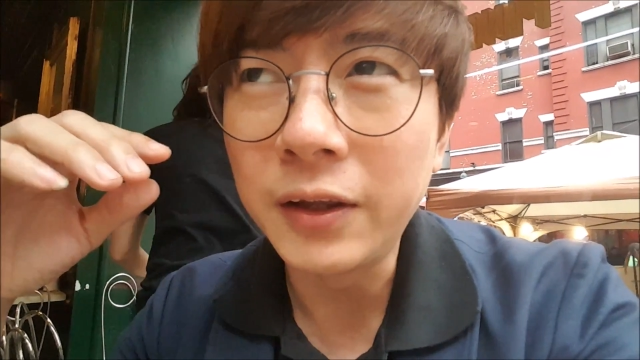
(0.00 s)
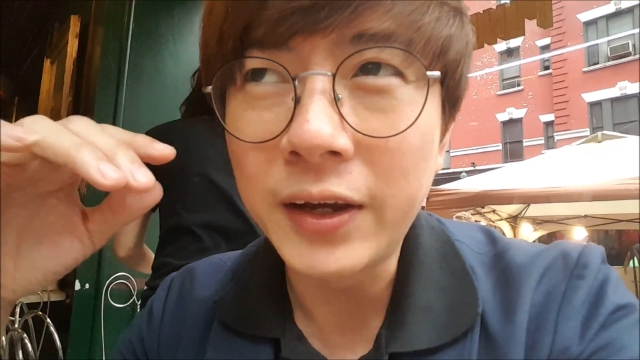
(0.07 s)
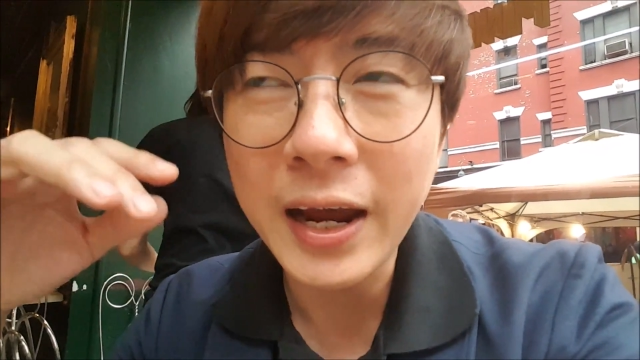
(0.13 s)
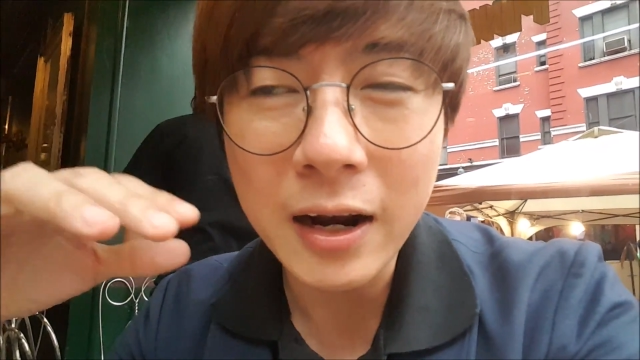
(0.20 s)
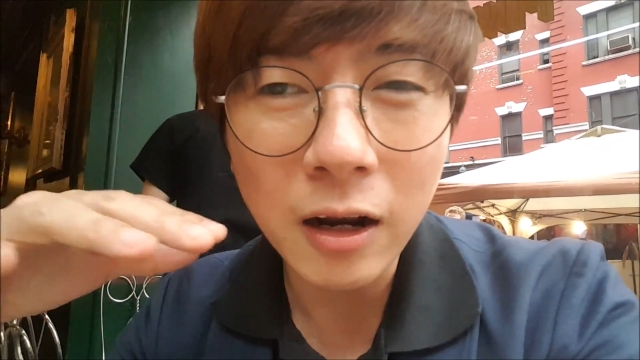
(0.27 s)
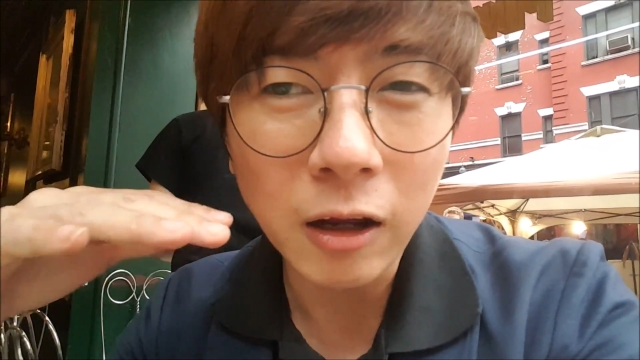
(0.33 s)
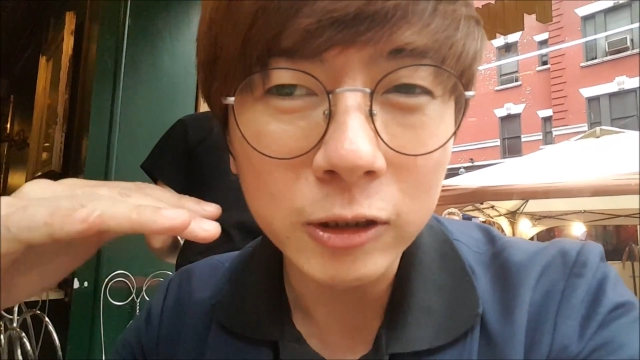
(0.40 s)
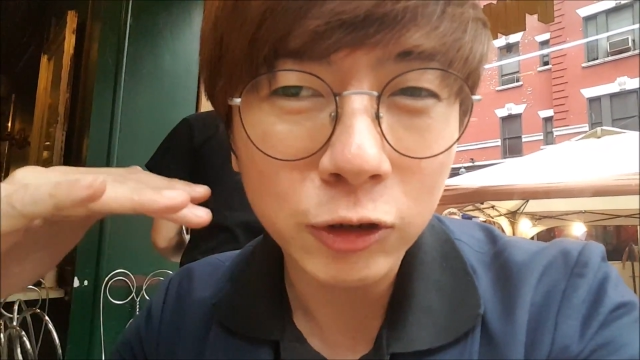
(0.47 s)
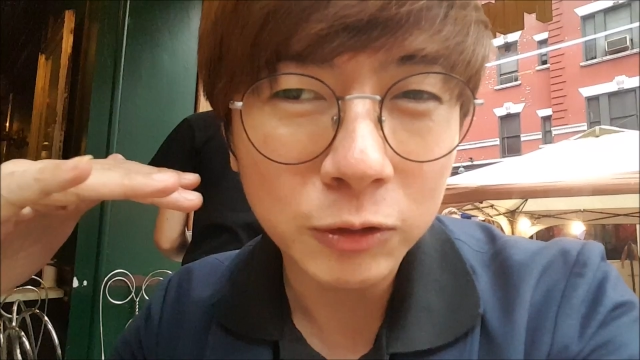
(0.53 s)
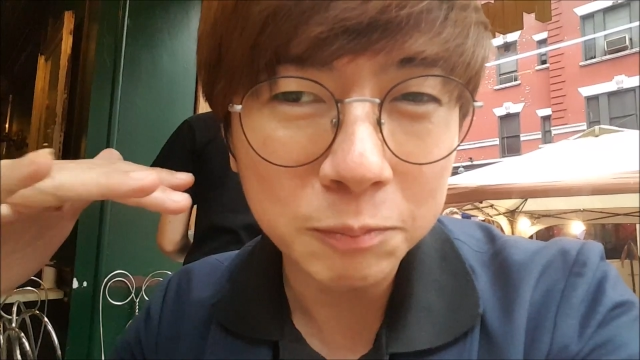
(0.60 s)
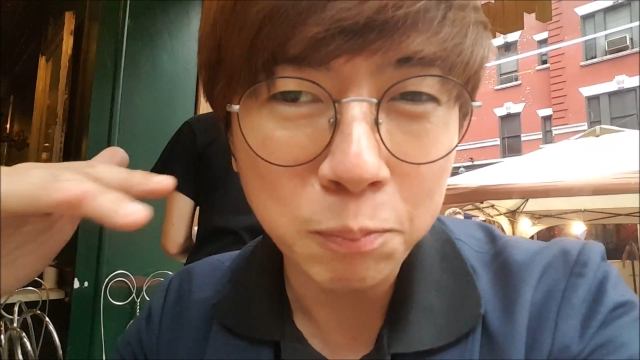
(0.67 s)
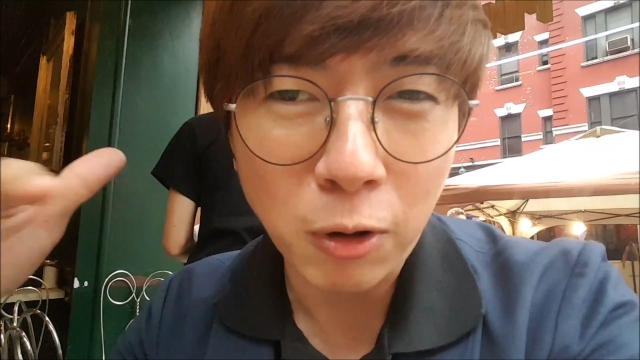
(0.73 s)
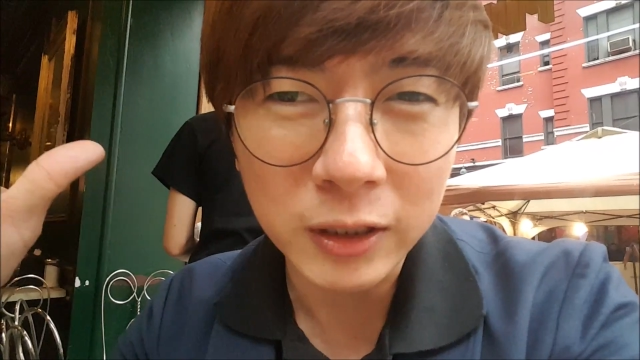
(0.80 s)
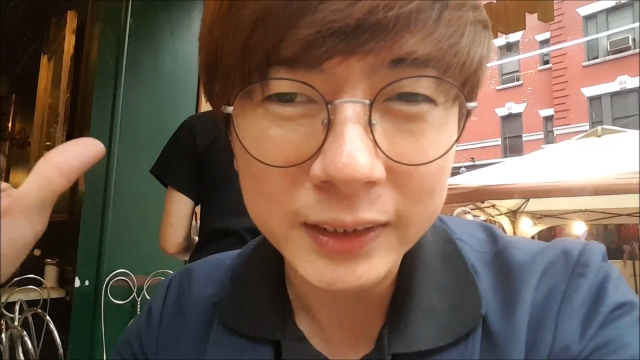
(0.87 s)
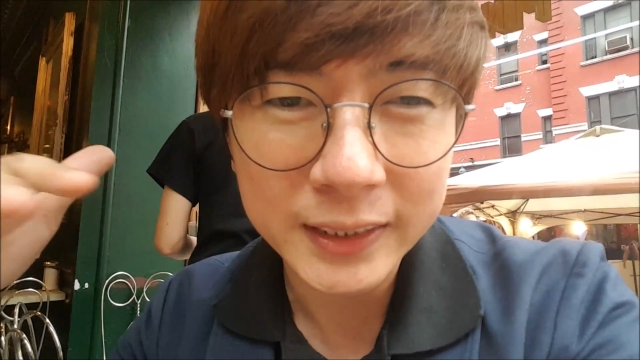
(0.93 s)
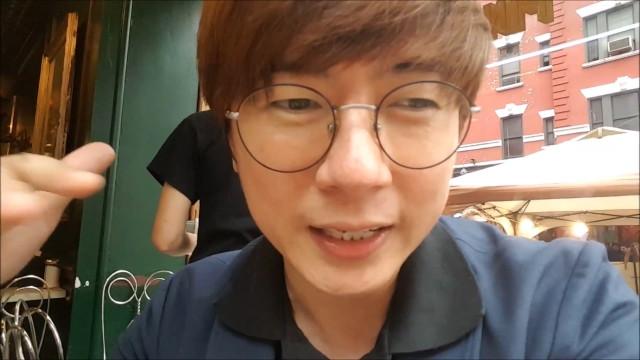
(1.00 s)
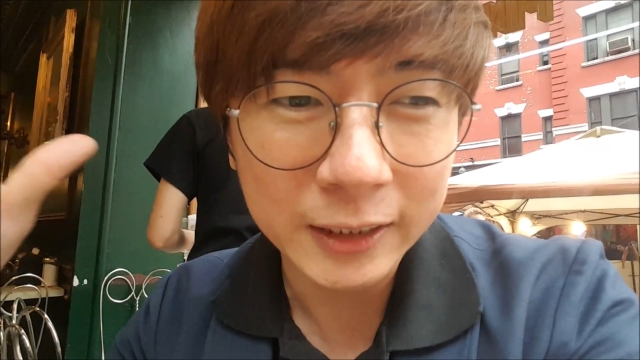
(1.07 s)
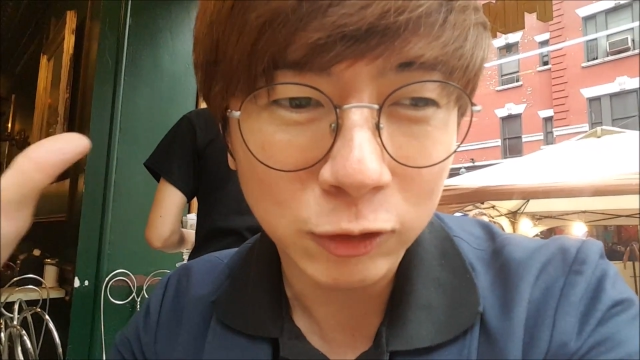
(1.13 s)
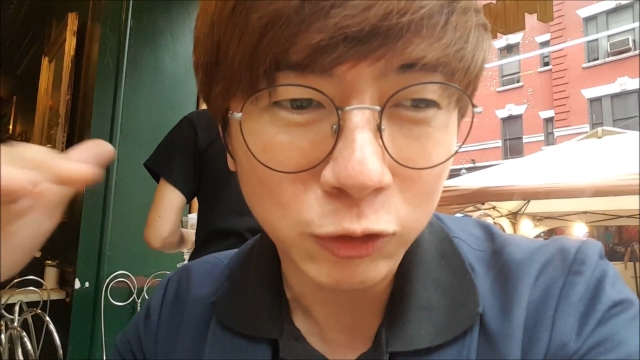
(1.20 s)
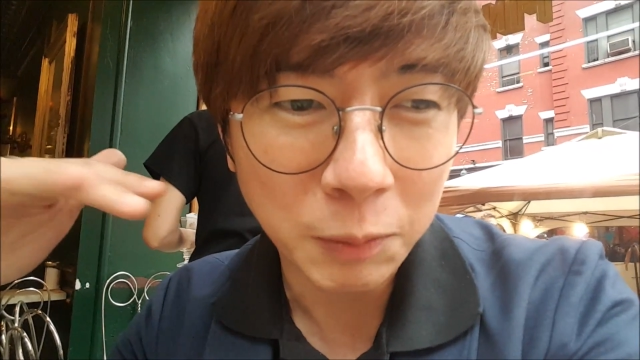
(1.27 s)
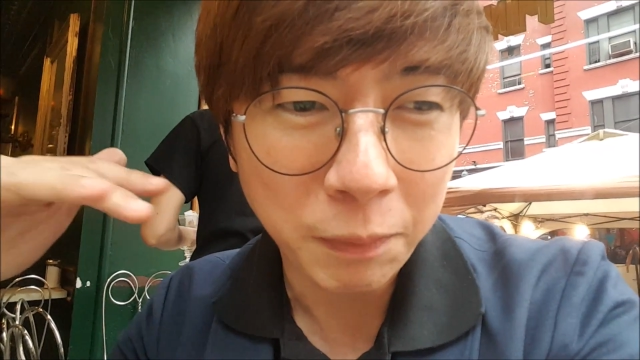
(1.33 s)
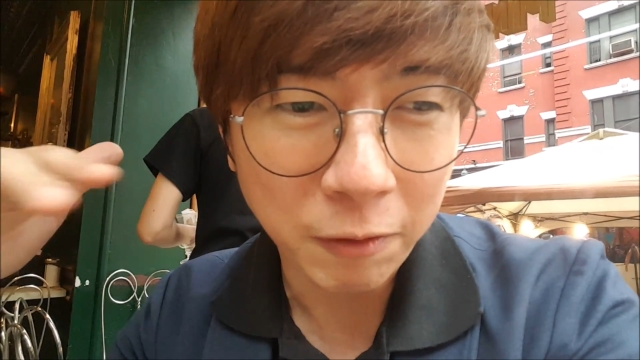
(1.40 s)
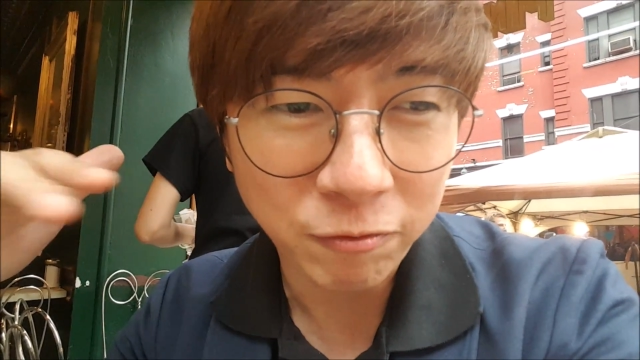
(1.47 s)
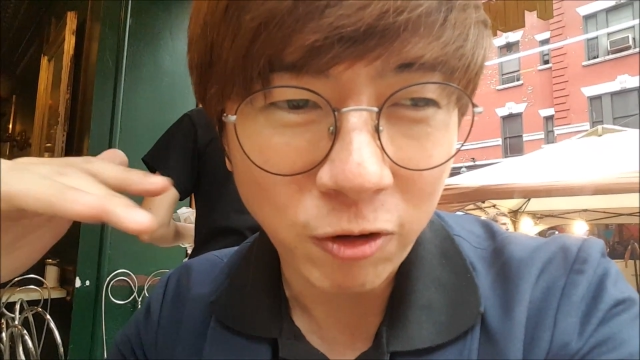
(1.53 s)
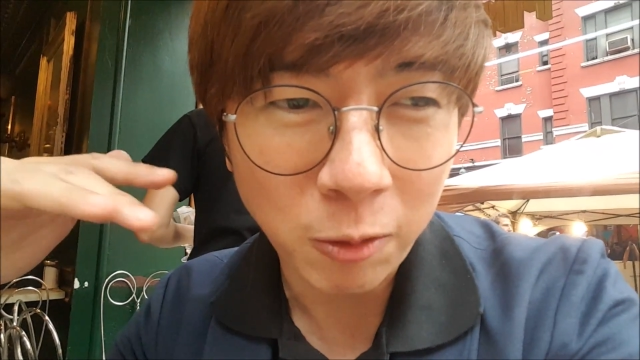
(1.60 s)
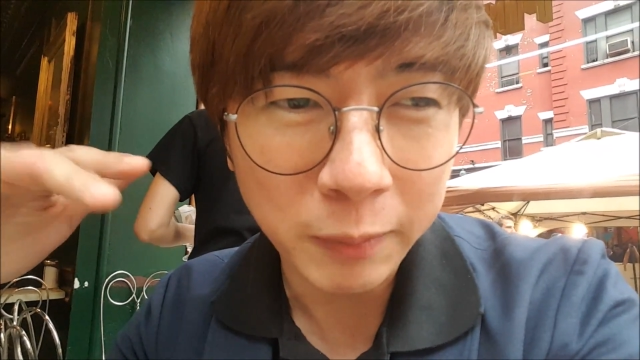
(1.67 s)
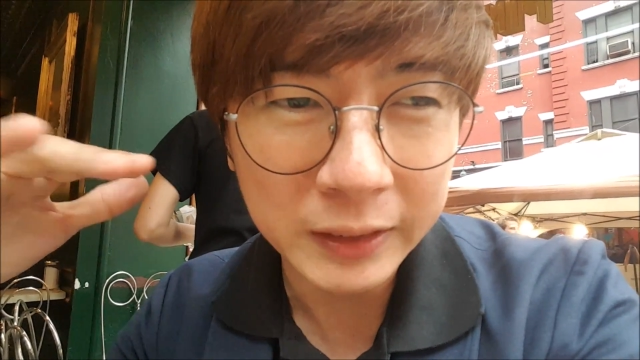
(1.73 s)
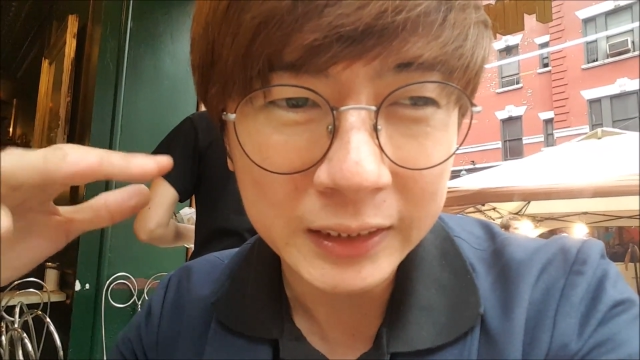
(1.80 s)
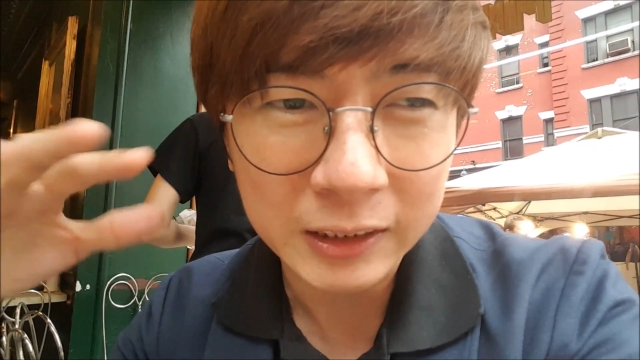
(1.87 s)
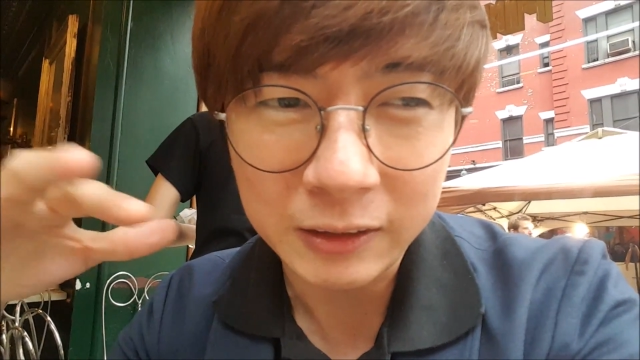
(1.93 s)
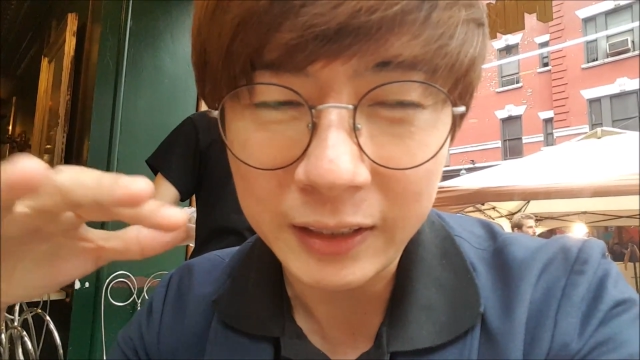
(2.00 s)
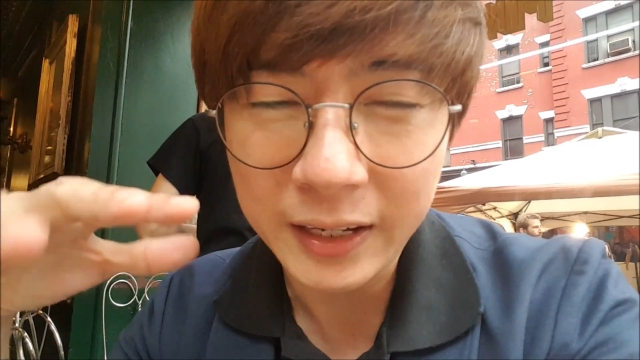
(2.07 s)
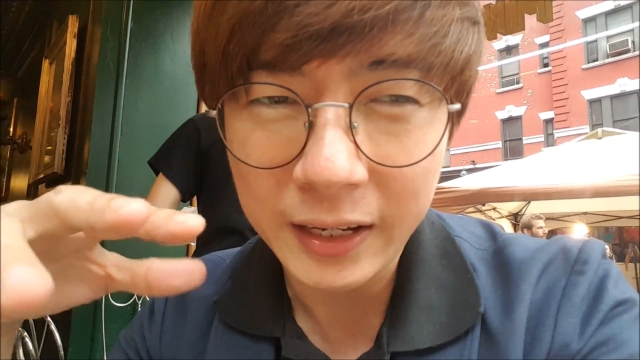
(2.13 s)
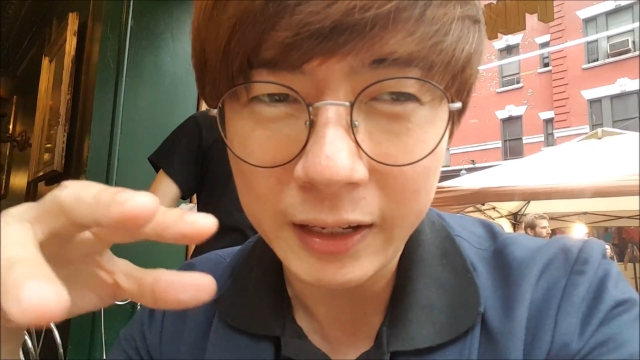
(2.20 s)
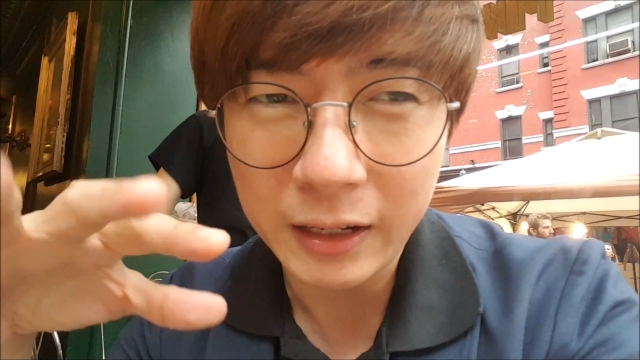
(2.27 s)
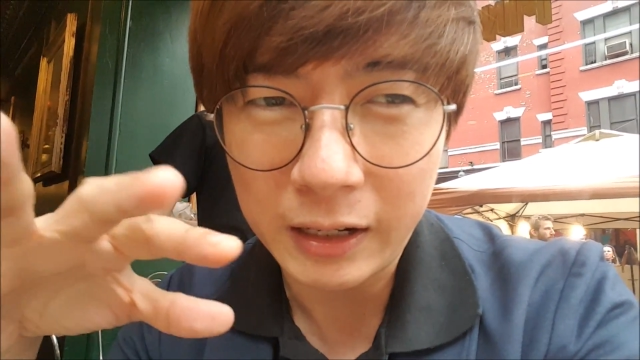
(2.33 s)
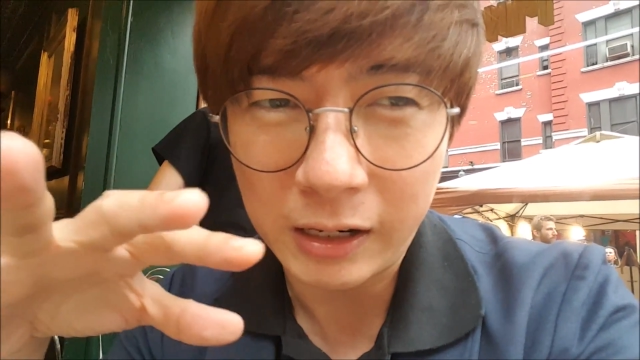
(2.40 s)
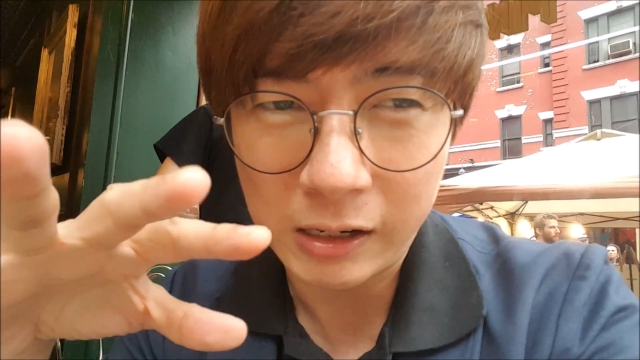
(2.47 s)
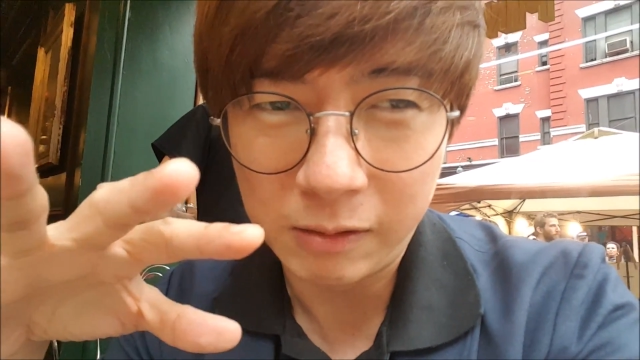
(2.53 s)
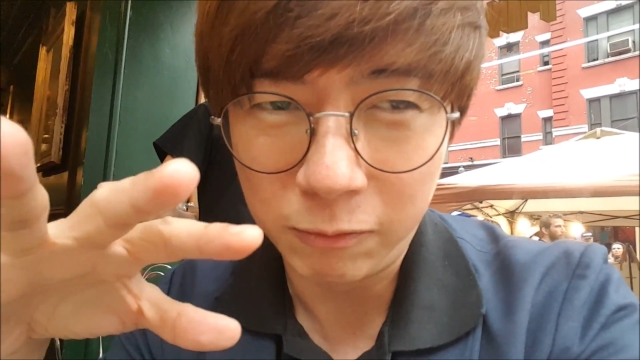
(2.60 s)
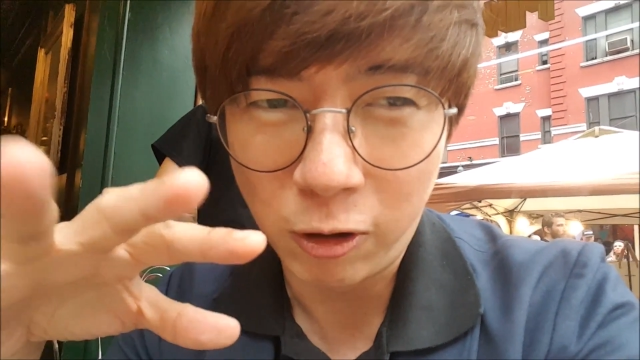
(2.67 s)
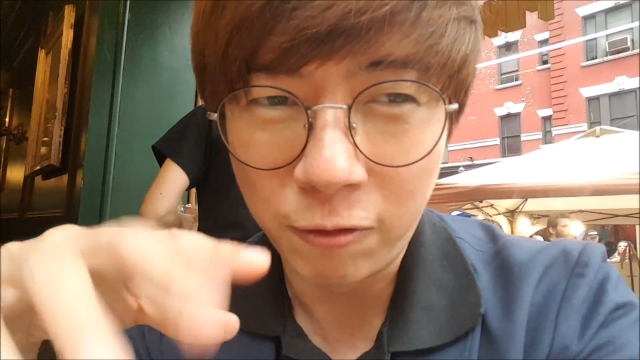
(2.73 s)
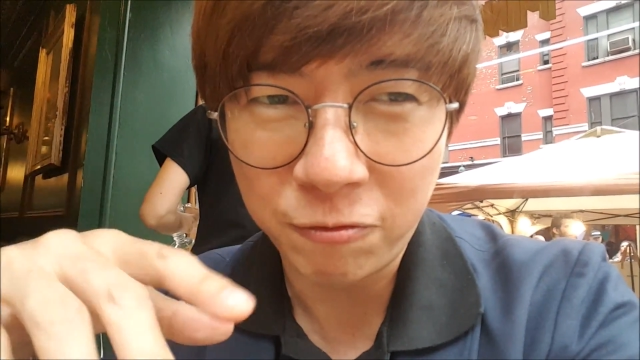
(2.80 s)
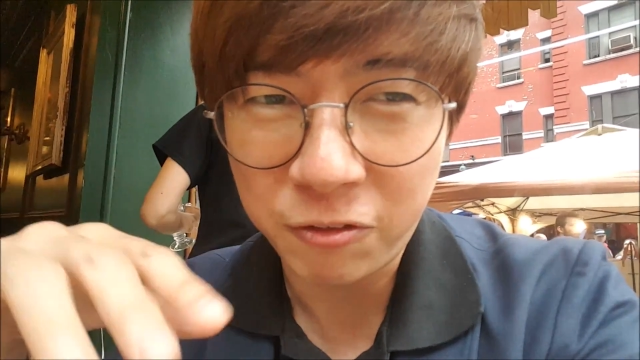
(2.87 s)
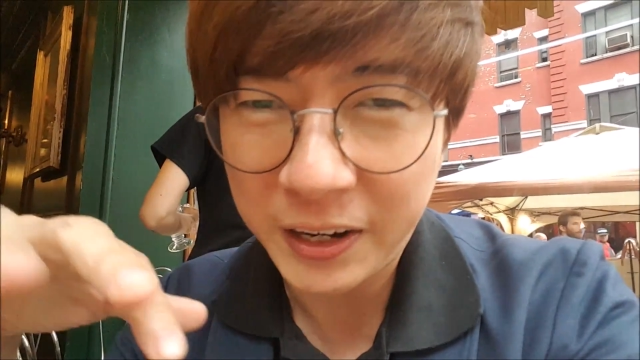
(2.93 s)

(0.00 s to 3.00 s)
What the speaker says: you get a lot of busking street performance on